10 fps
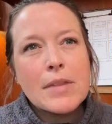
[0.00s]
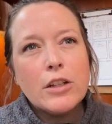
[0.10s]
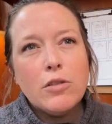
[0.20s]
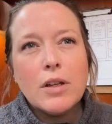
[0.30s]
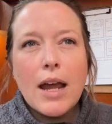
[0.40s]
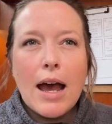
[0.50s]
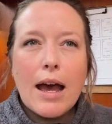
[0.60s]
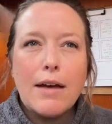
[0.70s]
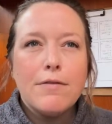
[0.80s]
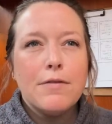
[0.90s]
You could
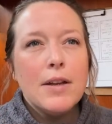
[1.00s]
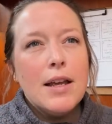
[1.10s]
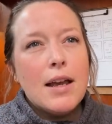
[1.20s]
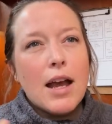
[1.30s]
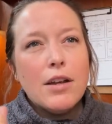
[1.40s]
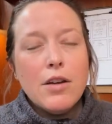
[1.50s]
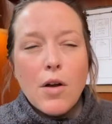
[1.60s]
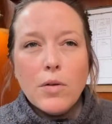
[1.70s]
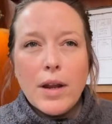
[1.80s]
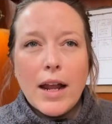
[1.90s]
have a
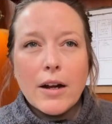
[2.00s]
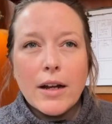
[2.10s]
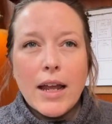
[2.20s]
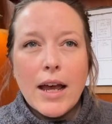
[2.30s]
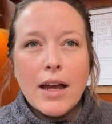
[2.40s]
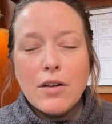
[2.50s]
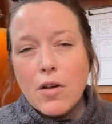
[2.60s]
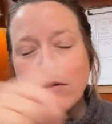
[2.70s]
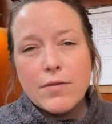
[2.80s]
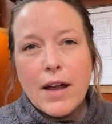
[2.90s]
note area,
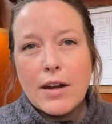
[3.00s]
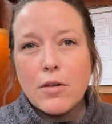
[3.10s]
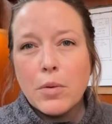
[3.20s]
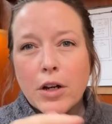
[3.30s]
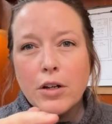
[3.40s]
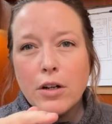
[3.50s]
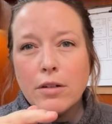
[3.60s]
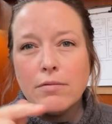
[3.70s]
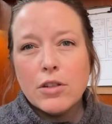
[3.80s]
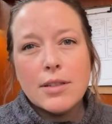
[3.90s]
note divider, where you're
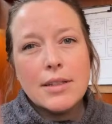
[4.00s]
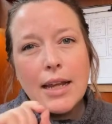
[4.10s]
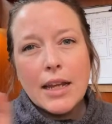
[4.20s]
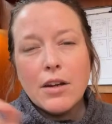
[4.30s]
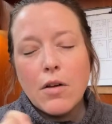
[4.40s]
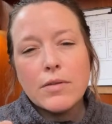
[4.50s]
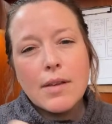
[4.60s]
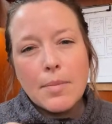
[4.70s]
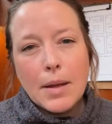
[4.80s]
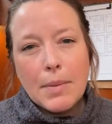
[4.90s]
just taking notes
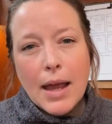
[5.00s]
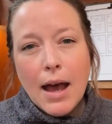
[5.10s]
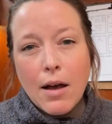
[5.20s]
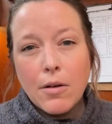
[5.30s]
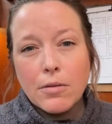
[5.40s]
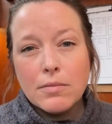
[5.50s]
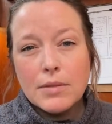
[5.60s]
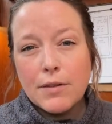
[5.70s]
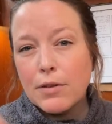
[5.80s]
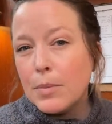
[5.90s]
on maybe how
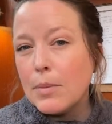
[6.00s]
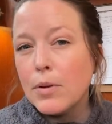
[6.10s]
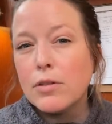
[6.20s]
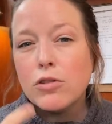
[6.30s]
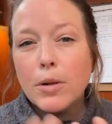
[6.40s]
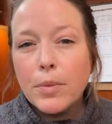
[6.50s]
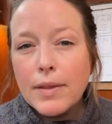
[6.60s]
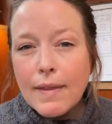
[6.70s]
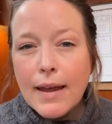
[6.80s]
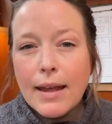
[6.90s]
different people interpret
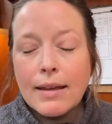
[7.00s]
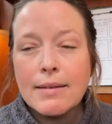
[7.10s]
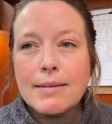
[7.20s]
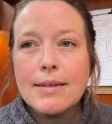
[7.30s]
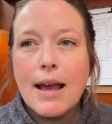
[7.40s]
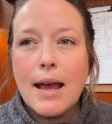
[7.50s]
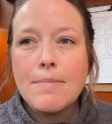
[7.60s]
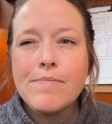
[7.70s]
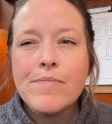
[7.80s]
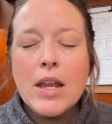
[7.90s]
things.
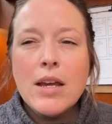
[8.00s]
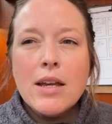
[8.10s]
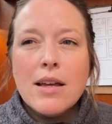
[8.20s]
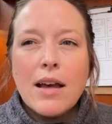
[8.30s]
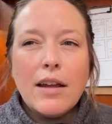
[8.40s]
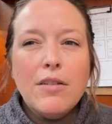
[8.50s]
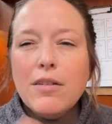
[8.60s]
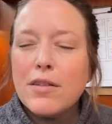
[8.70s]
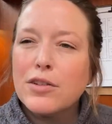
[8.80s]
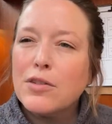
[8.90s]
I don't know,
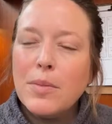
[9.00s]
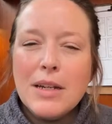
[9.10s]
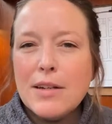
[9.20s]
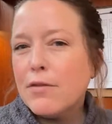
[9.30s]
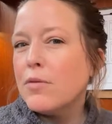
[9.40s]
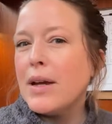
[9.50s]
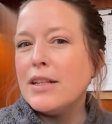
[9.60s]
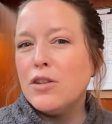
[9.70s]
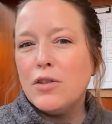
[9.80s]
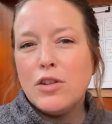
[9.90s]
there's so many different
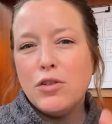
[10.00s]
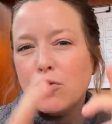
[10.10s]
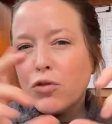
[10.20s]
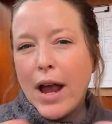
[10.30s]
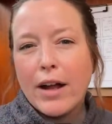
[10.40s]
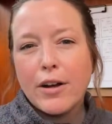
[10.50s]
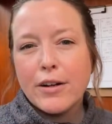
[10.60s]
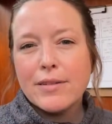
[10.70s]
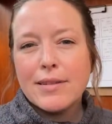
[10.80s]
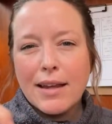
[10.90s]
ways you could do
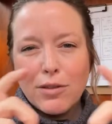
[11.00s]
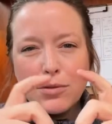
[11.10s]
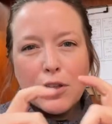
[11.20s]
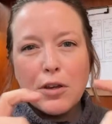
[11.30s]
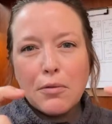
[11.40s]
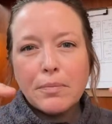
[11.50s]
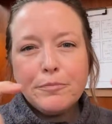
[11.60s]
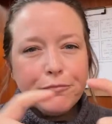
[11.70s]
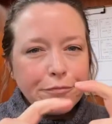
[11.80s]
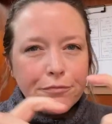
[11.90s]
trackers, like those cute
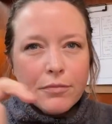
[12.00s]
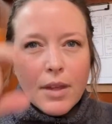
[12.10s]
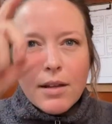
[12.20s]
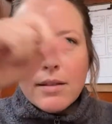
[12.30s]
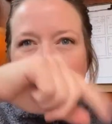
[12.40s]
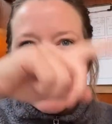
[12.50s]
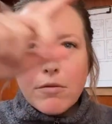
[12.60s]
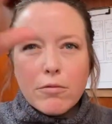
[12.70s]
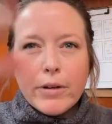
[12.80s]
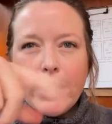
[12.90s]
like
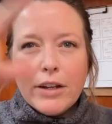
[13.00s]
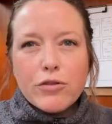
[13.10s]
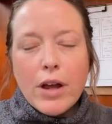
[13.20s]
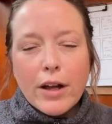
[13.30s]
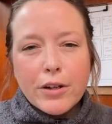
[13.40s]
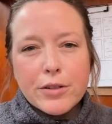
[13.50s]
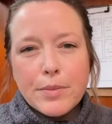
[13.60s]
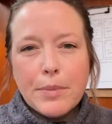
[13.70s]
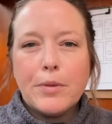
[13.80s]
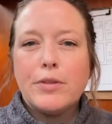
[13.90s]
reading trackers
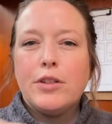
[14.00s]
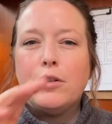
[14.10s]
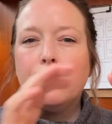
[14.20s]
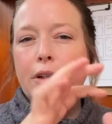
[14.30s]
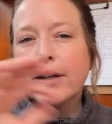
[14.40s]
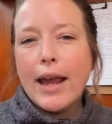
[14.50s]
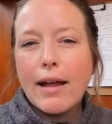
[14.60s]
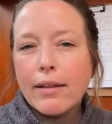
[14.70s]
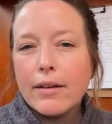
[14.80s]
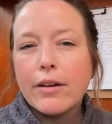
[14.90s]
people do, or
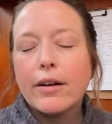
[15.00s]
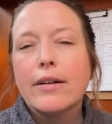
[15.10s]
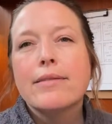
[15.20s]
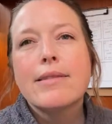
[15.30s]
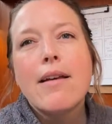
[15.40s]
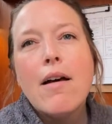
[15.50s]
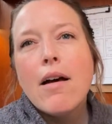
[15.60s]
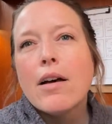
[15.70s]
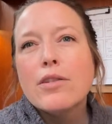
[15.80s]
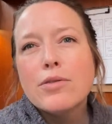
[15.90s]
calendars,
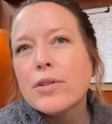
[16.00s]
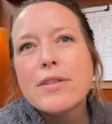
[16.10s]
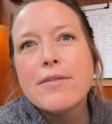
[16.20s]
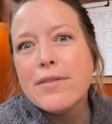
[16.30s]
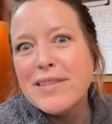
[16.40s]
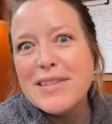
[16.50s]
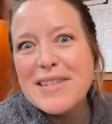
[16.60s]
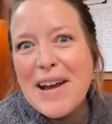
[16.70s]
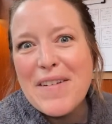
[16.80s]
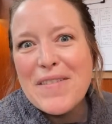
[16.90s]
all sorts of fun
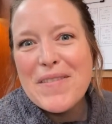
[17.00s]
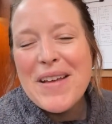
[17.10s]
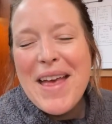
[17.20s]
stuff.